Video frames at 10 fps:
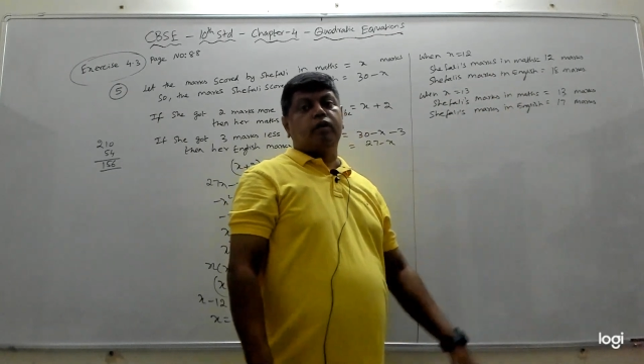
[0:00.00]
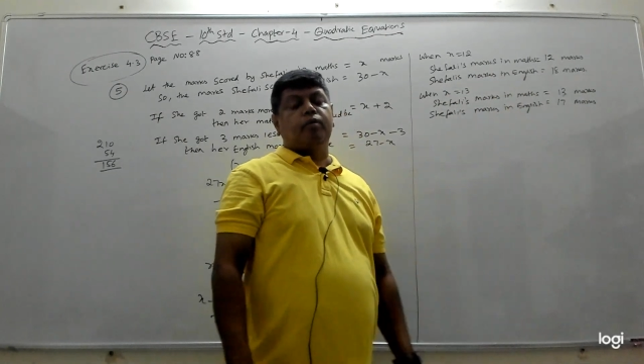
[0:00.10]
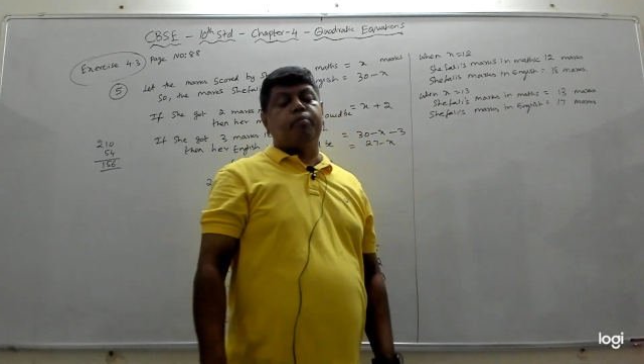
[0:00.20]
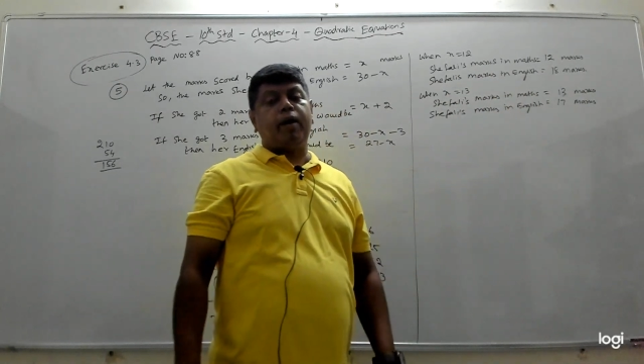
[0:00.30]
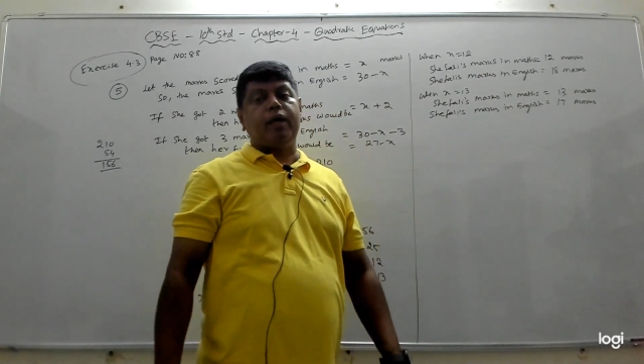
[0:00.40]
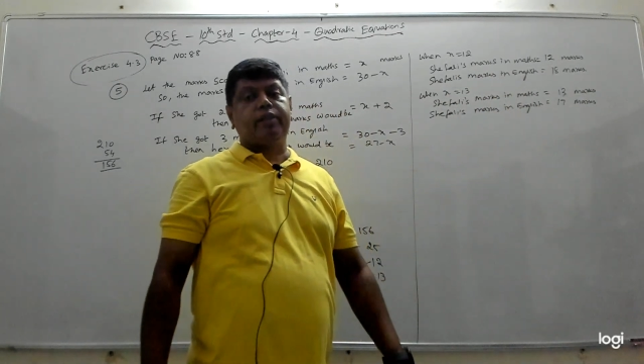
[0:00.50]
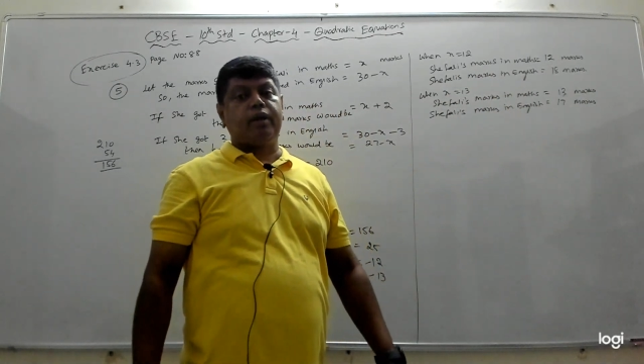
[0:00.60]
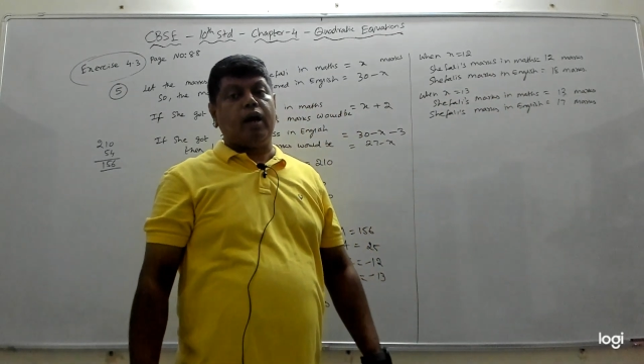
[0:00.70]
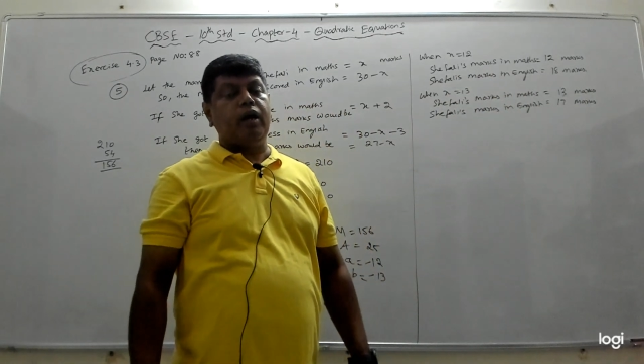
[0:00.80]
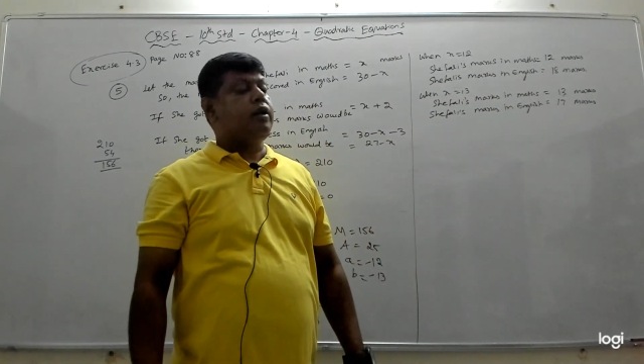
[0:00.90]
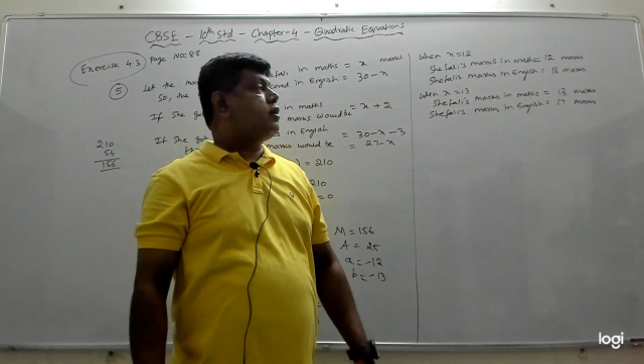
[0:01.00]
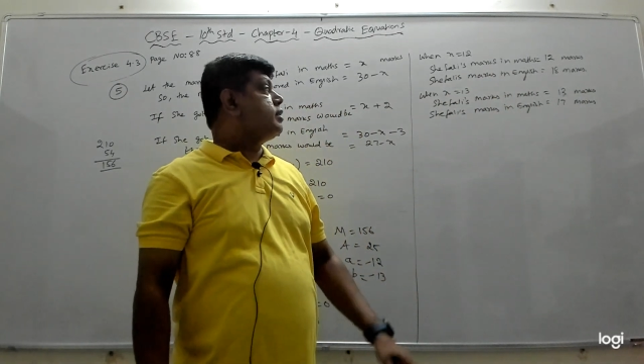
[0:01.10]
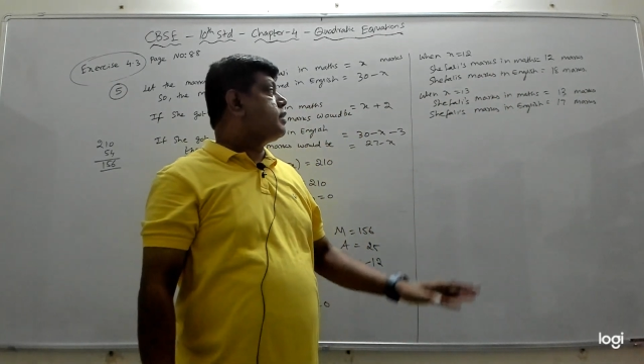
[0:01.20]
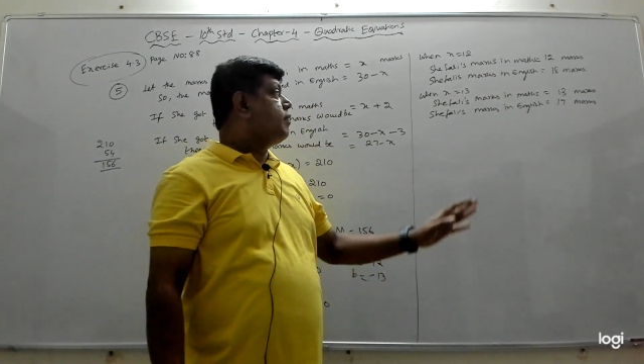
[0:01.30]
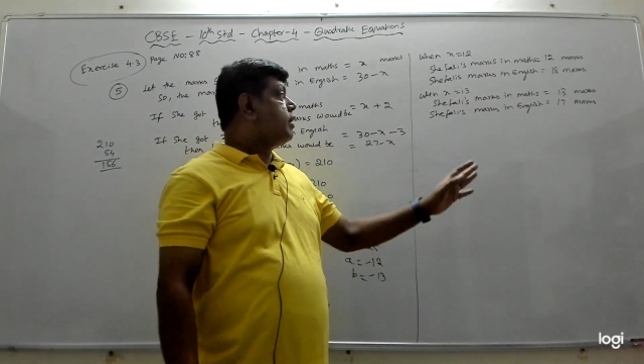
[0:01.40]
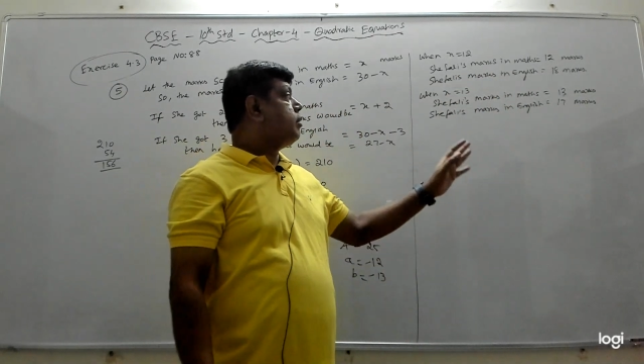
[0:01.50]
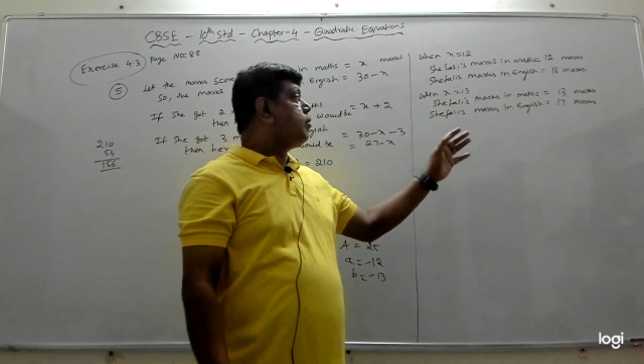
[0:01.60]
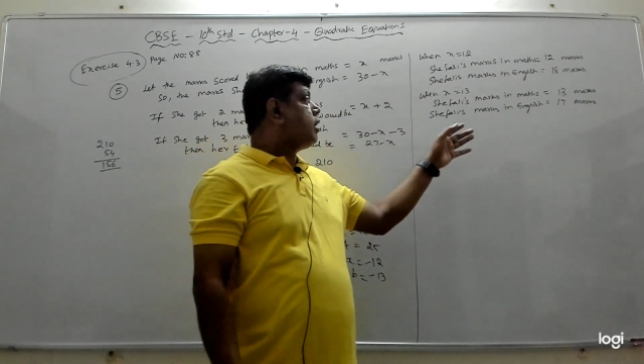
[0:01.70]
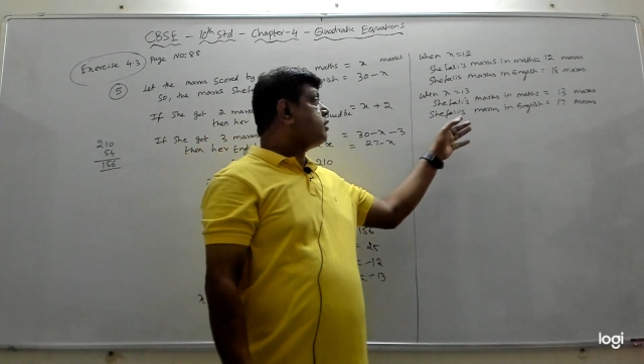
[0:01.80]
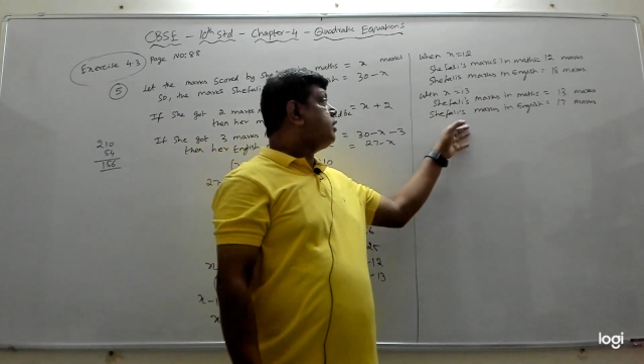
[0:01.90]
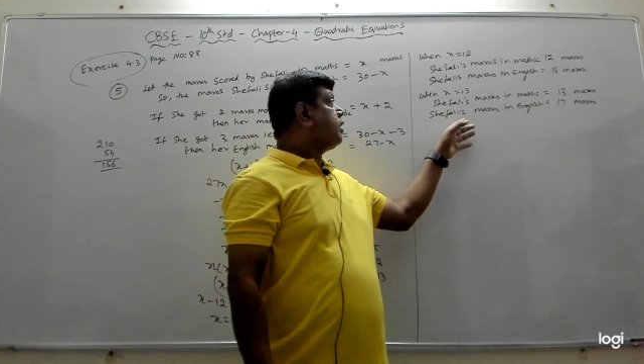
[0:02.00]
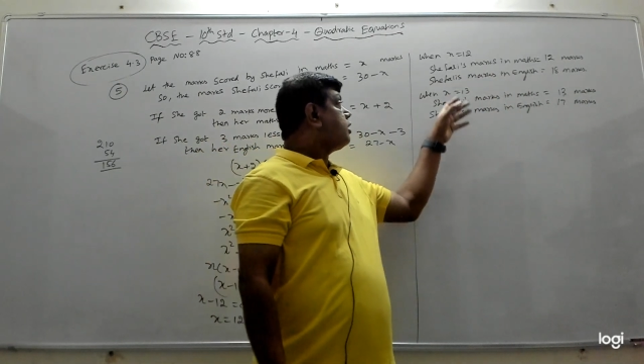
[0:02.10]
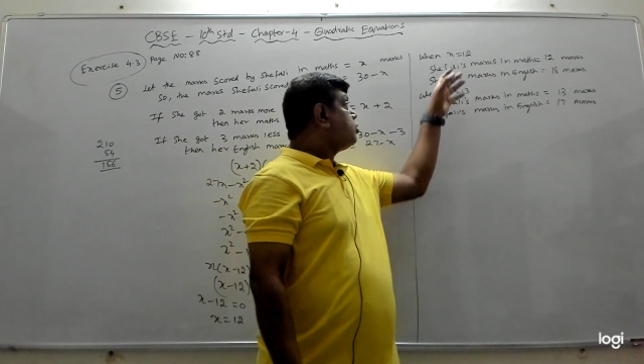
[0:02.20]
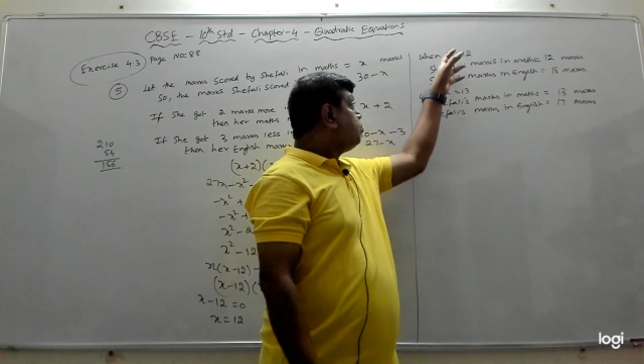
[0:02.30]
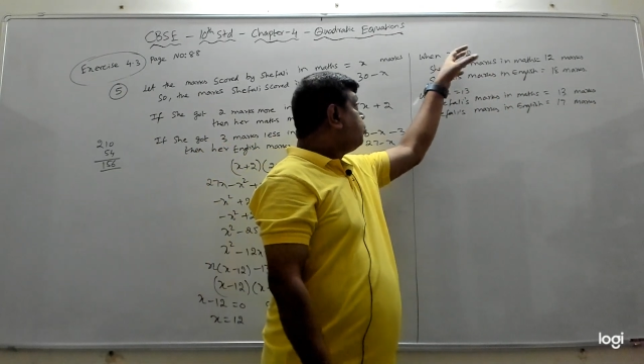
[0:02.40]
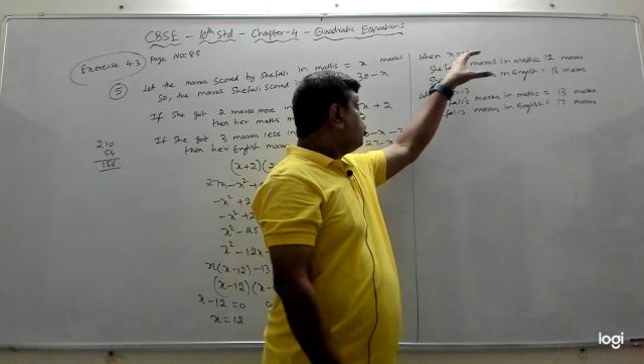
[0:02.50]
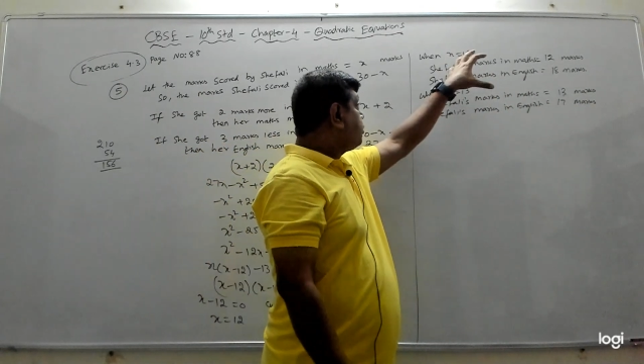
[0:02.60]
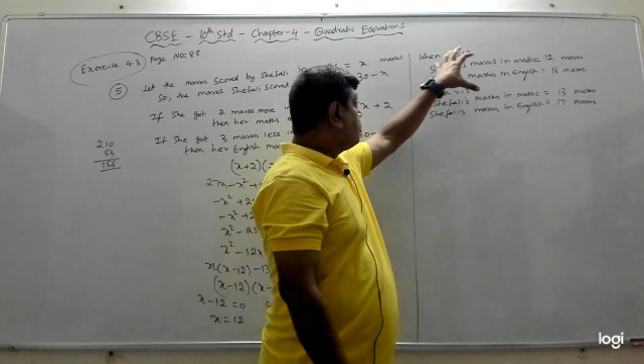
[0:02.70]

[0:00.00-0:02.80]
math and 17 marks in English. So both,